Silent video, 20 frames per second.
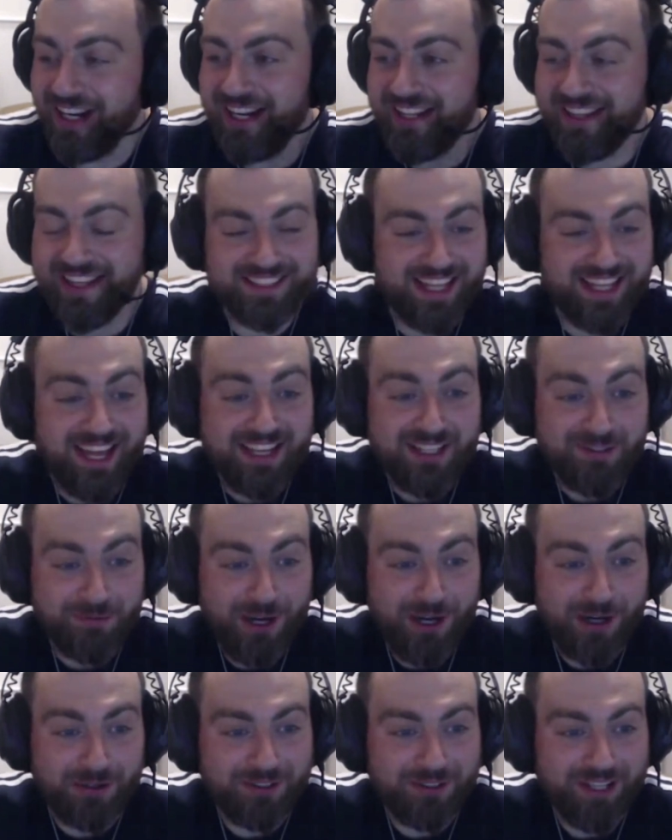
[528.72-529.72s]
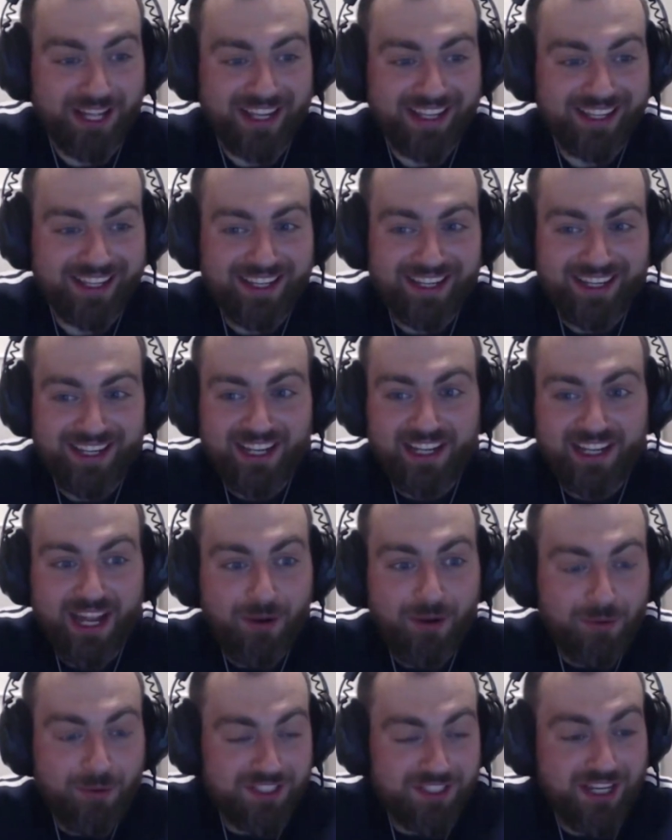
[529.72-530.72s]
There's that as well. Like
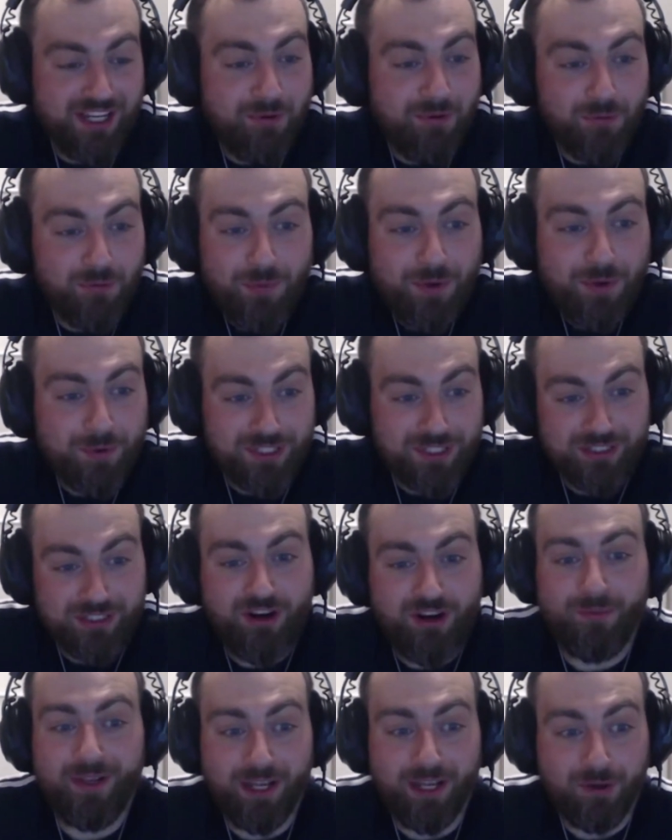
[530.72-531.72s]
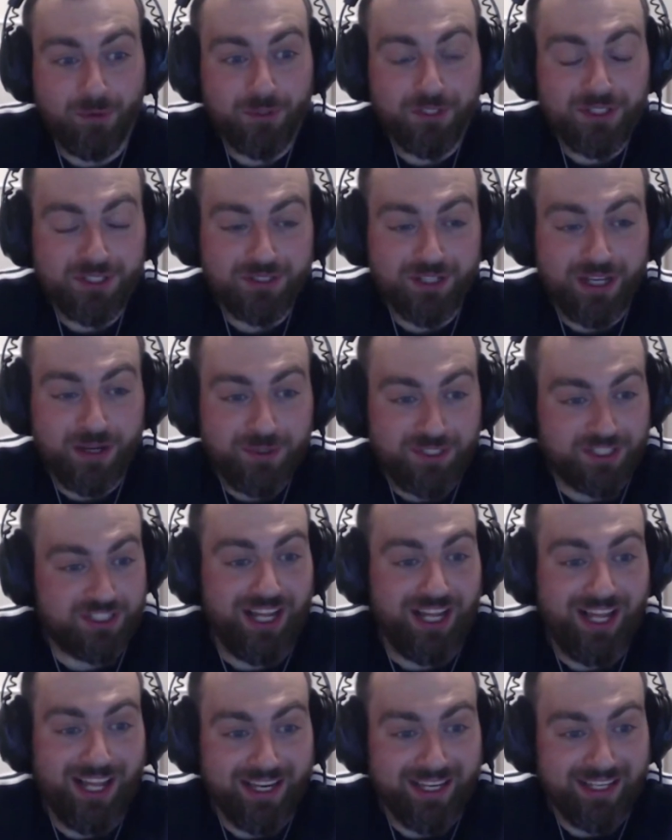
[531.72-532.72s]
when we were scrumming, it was
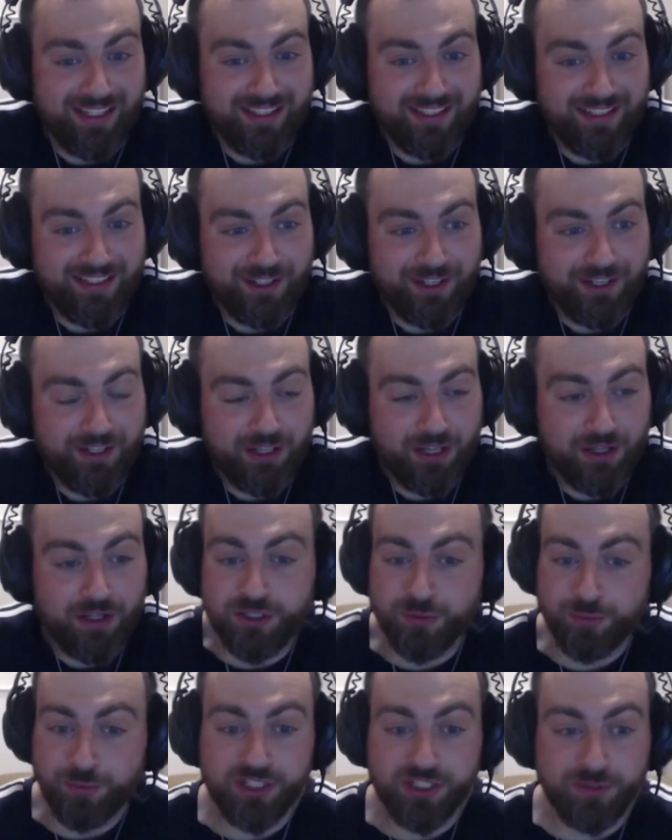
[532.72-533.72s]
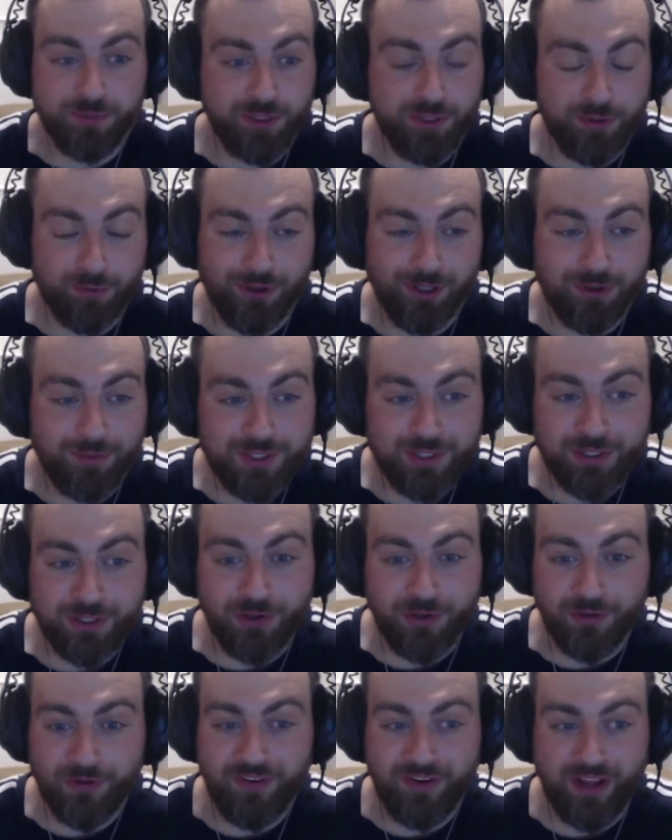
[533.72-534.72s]
tight. There's a possibility the Wallabies could
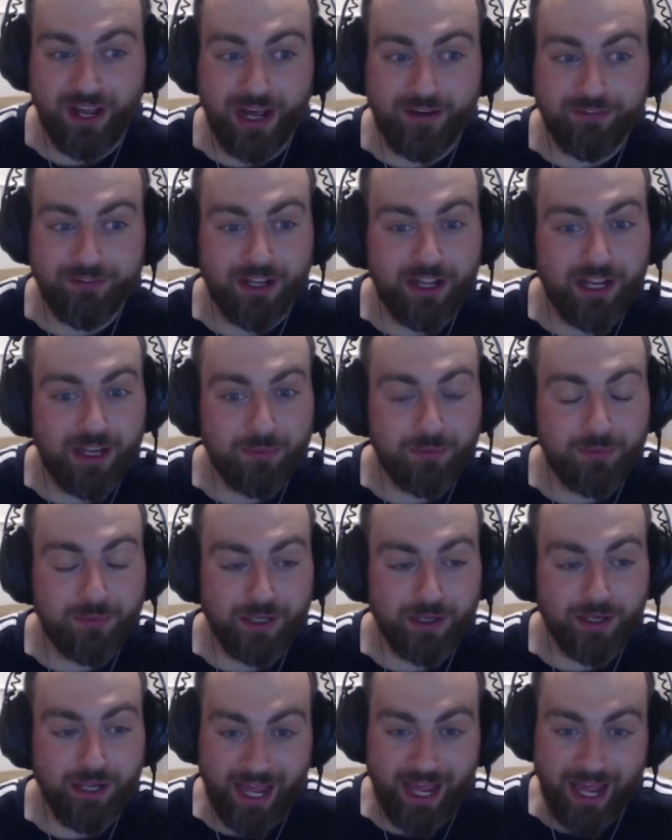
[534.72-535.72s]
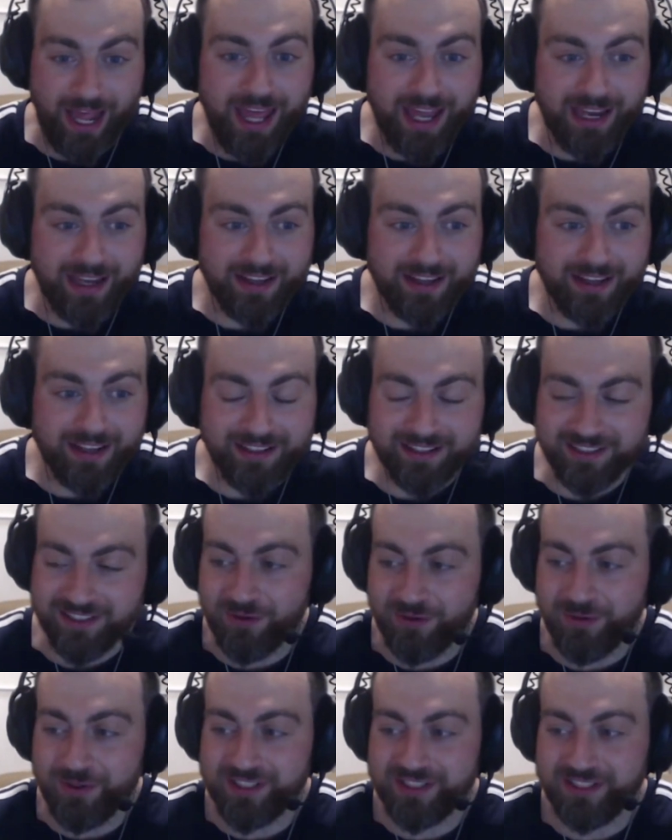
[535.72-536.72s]
have gone into halftime ahead.
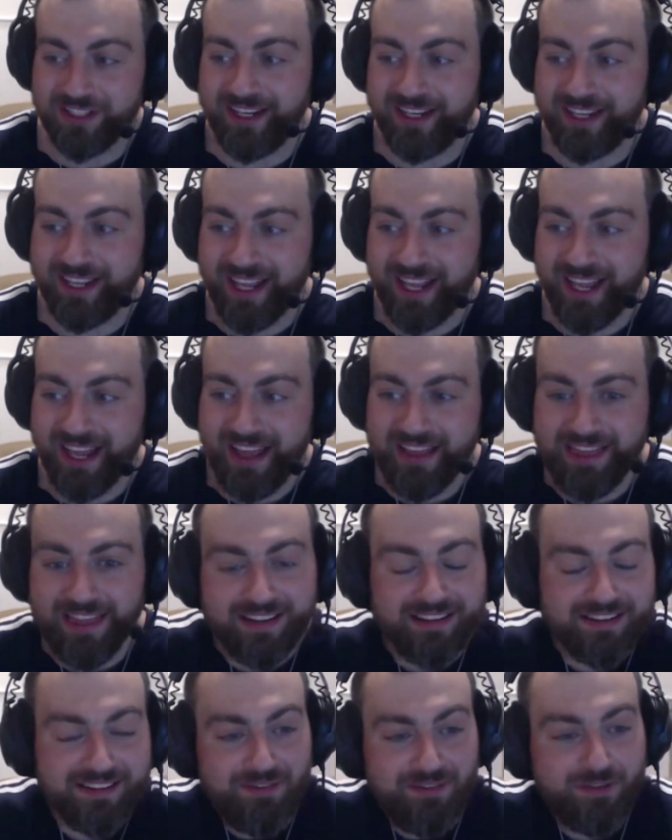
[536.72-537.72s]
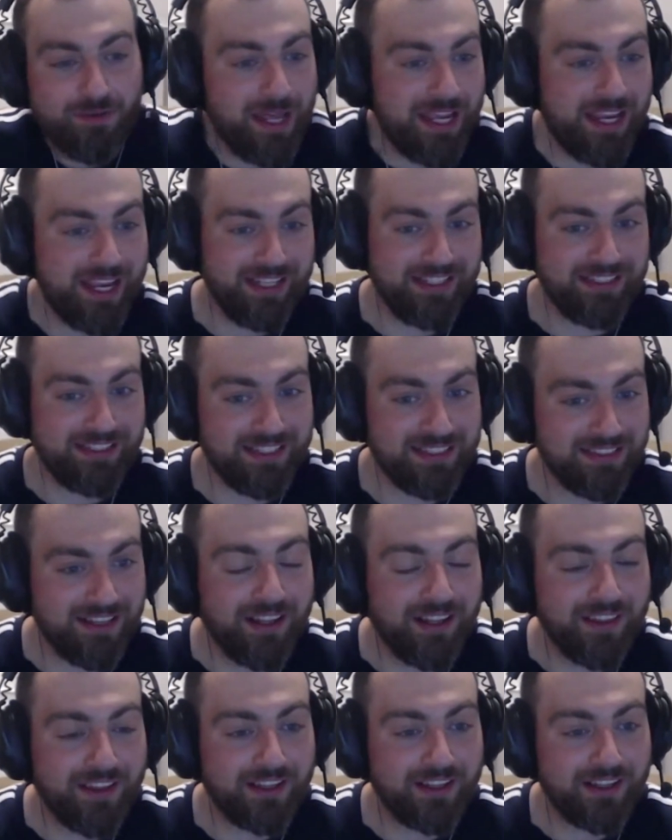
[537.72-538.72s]
So it's like that doesn't even make any sense
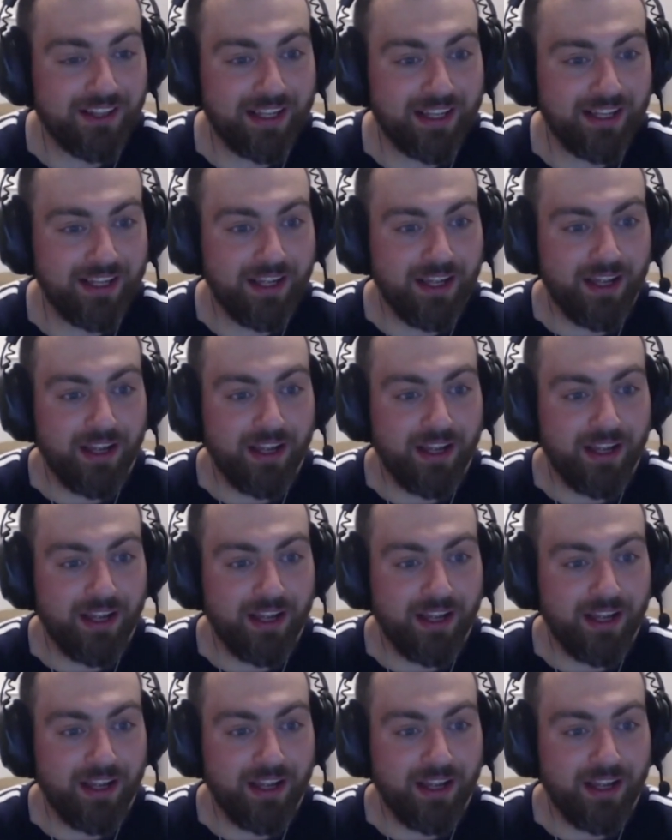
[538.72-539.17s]
either. Like,